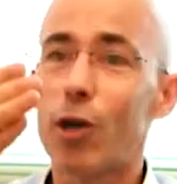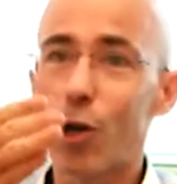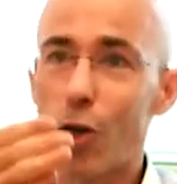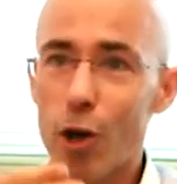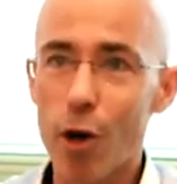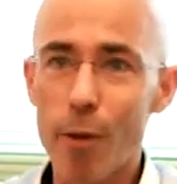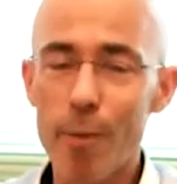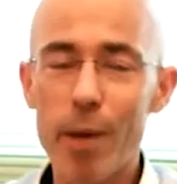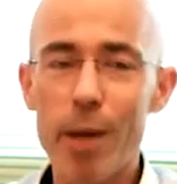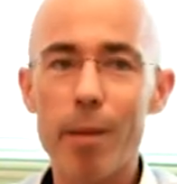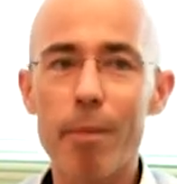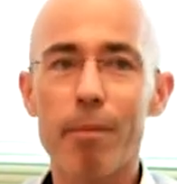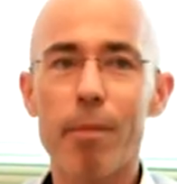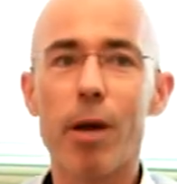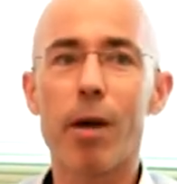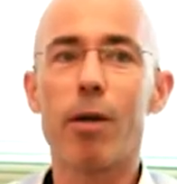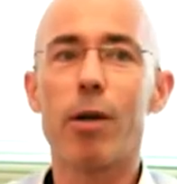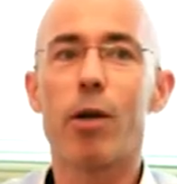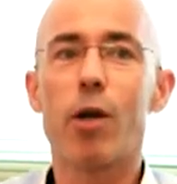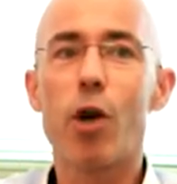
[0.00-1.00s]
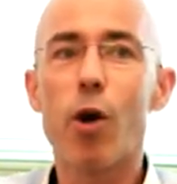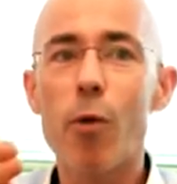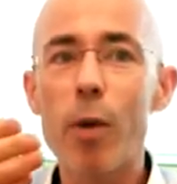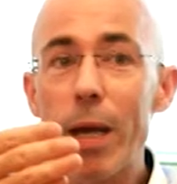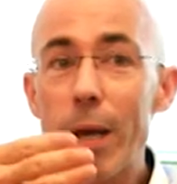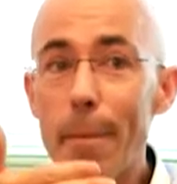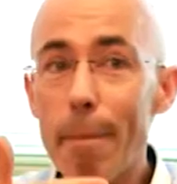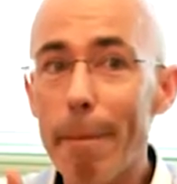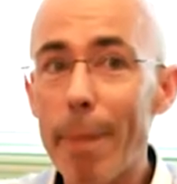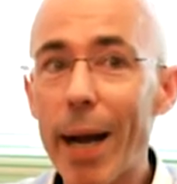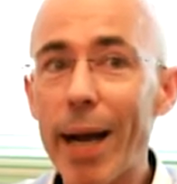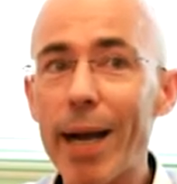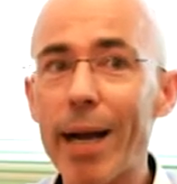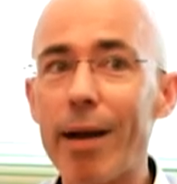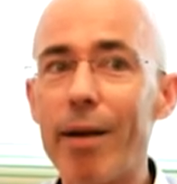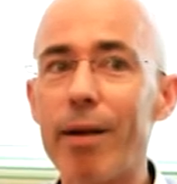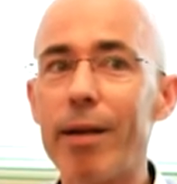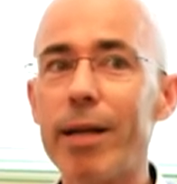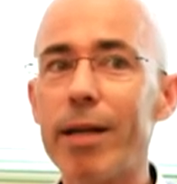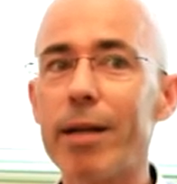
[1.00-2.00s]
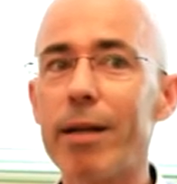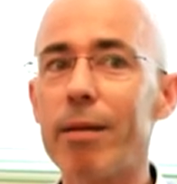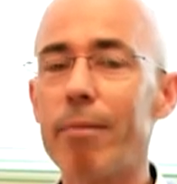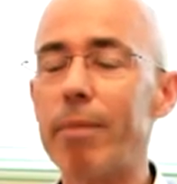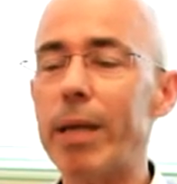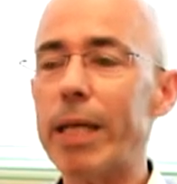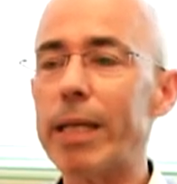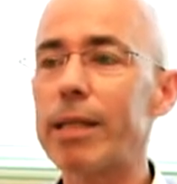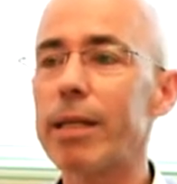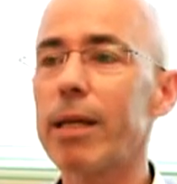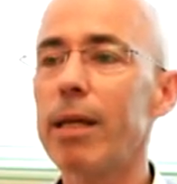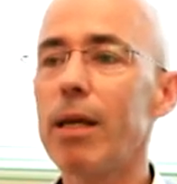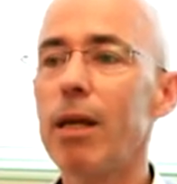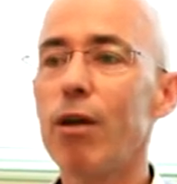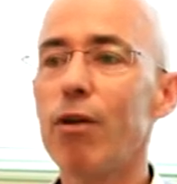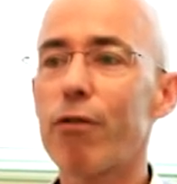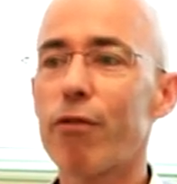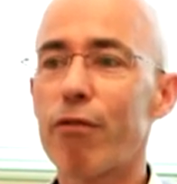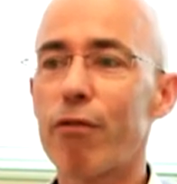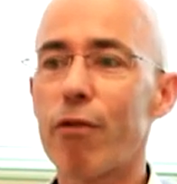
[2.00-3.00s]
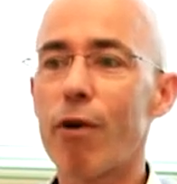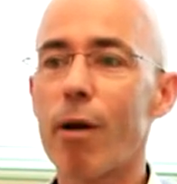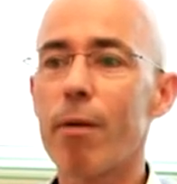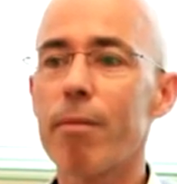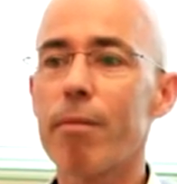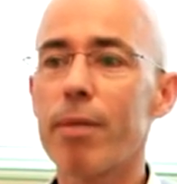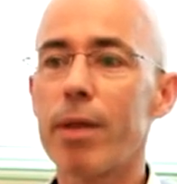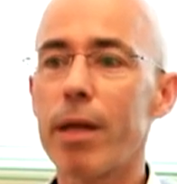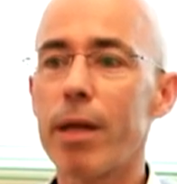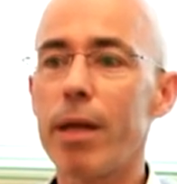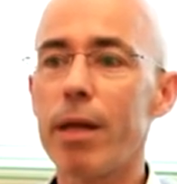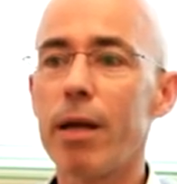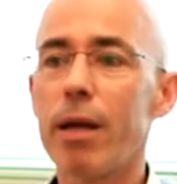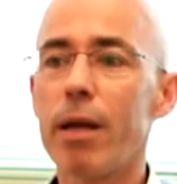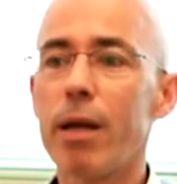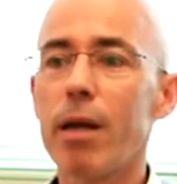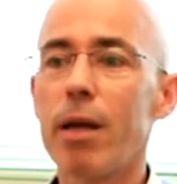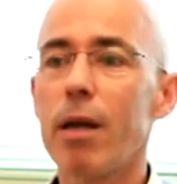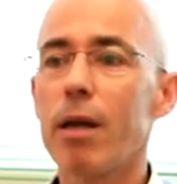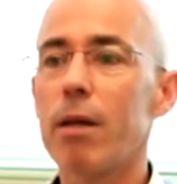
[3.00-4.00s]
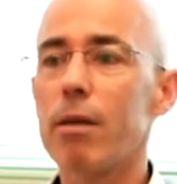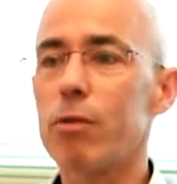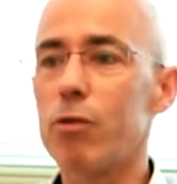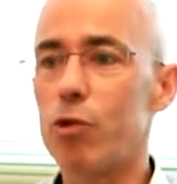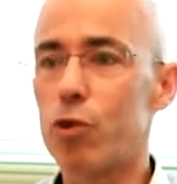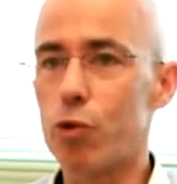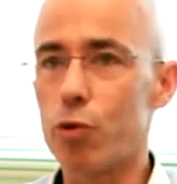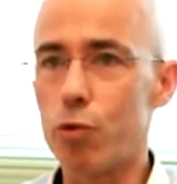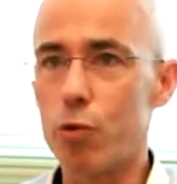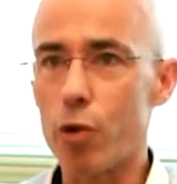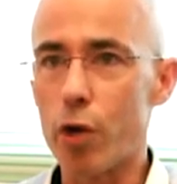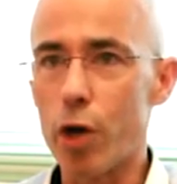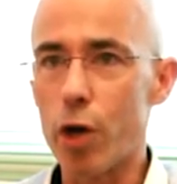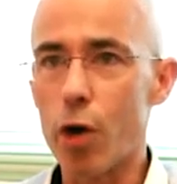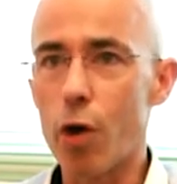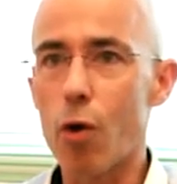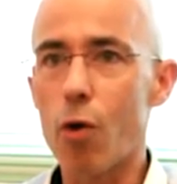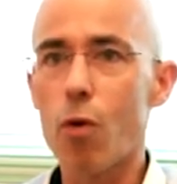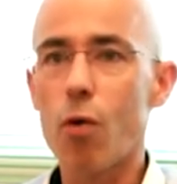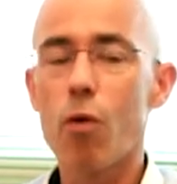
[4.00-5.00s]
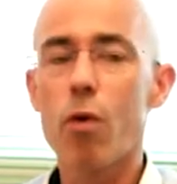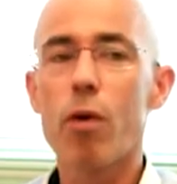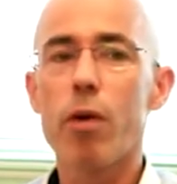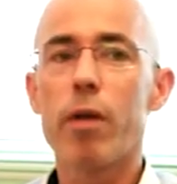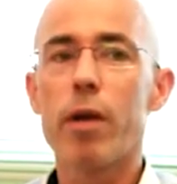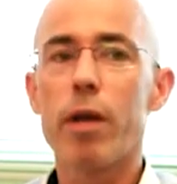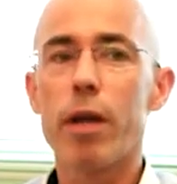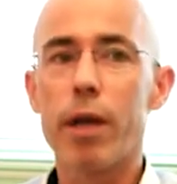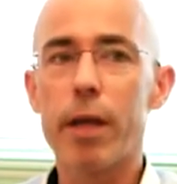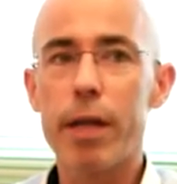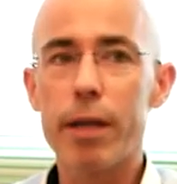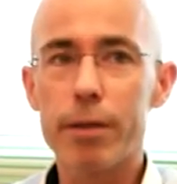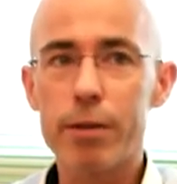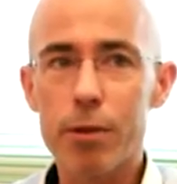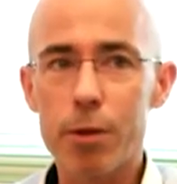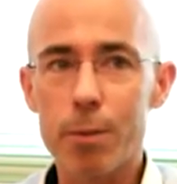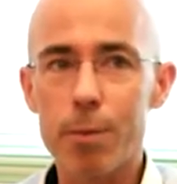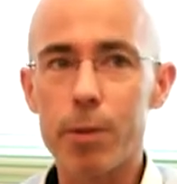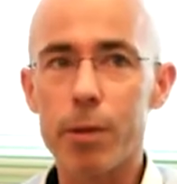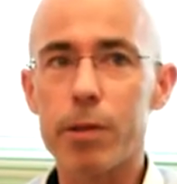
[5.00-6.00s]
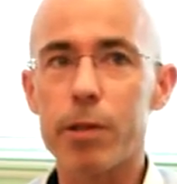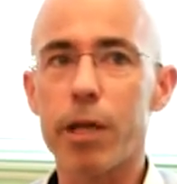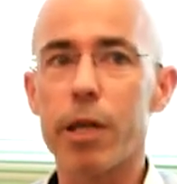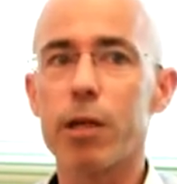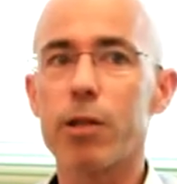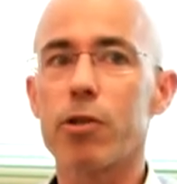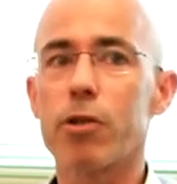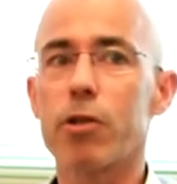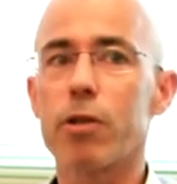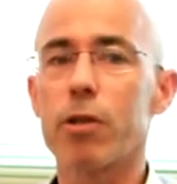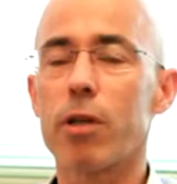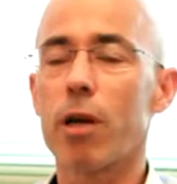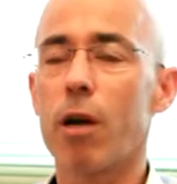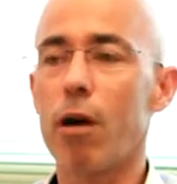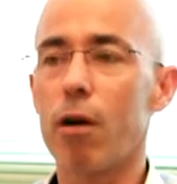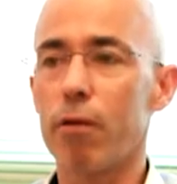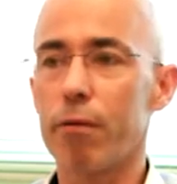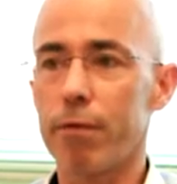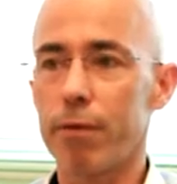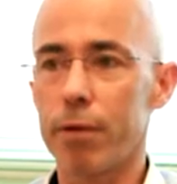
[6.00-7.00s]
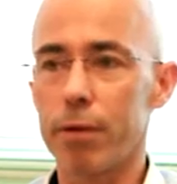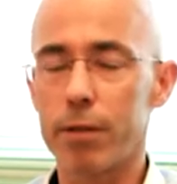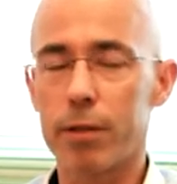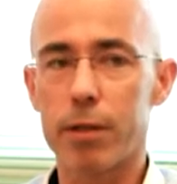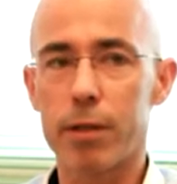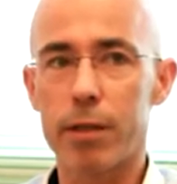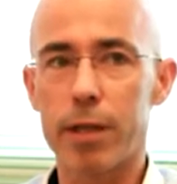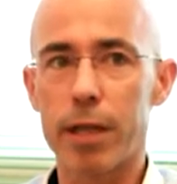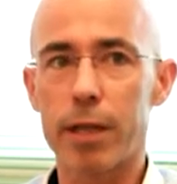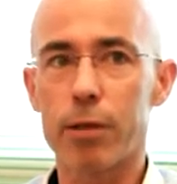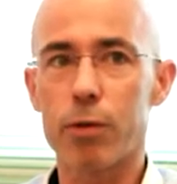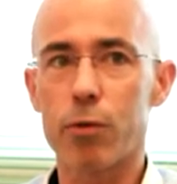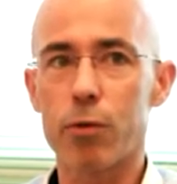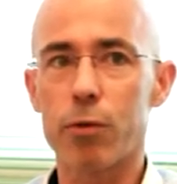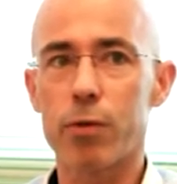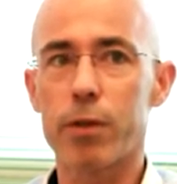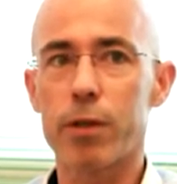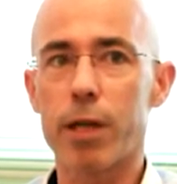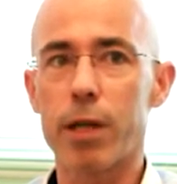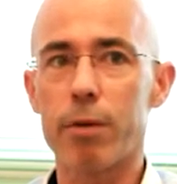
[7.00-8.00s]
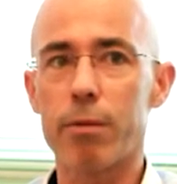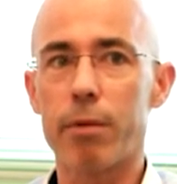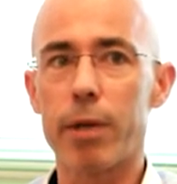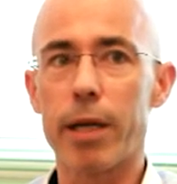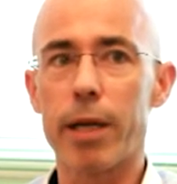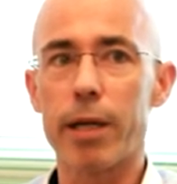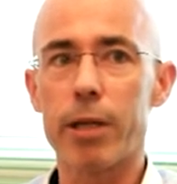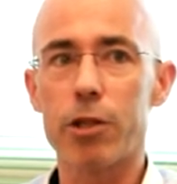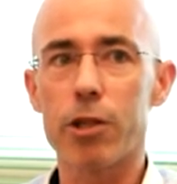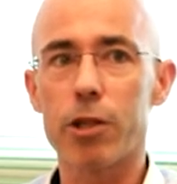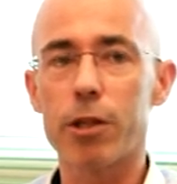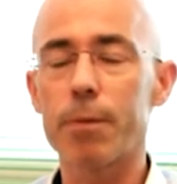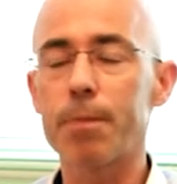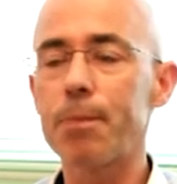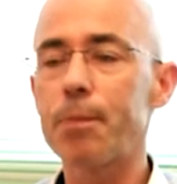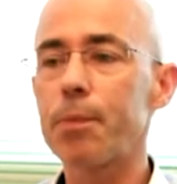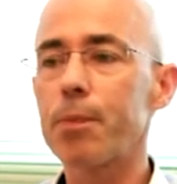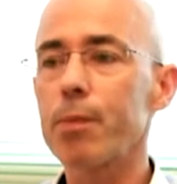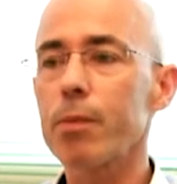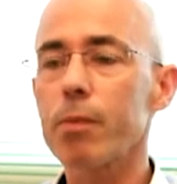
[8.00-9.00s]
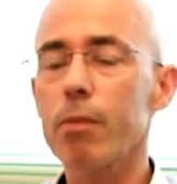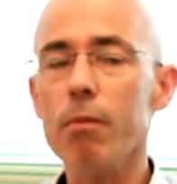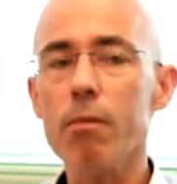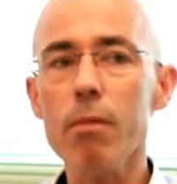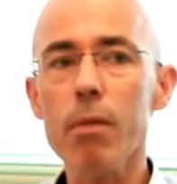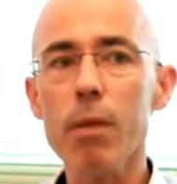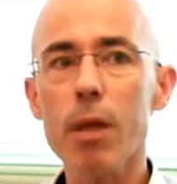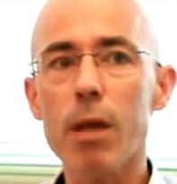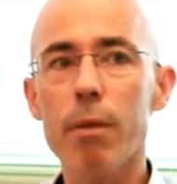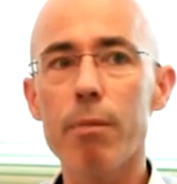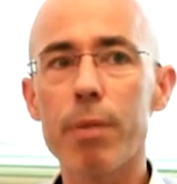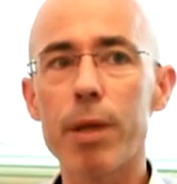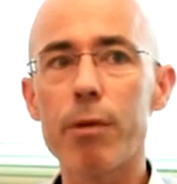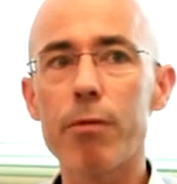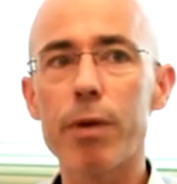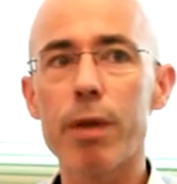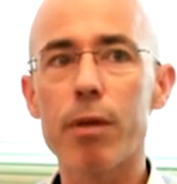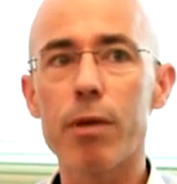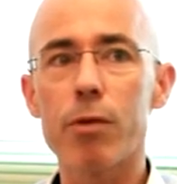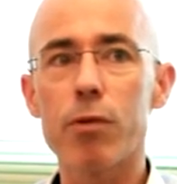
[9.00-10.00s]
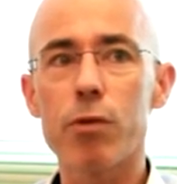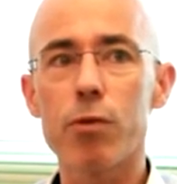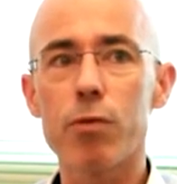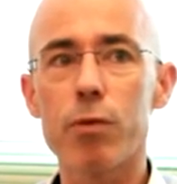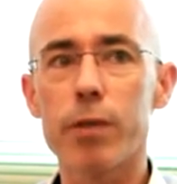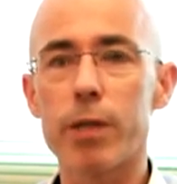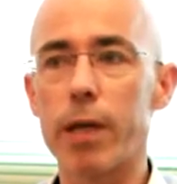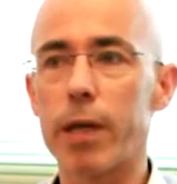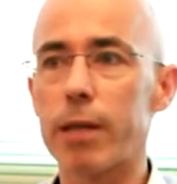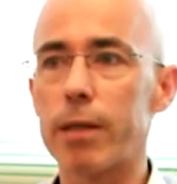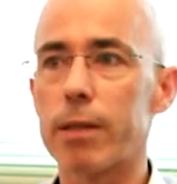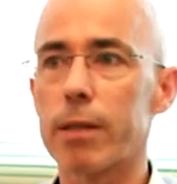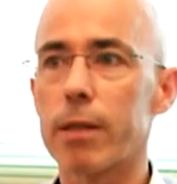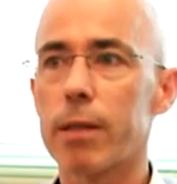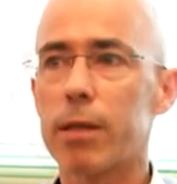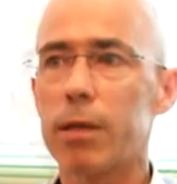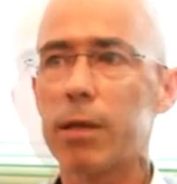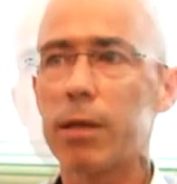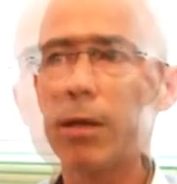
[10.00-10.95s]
going back a little bit from the Zhu interpretation of the state-to-state relation between the two sides.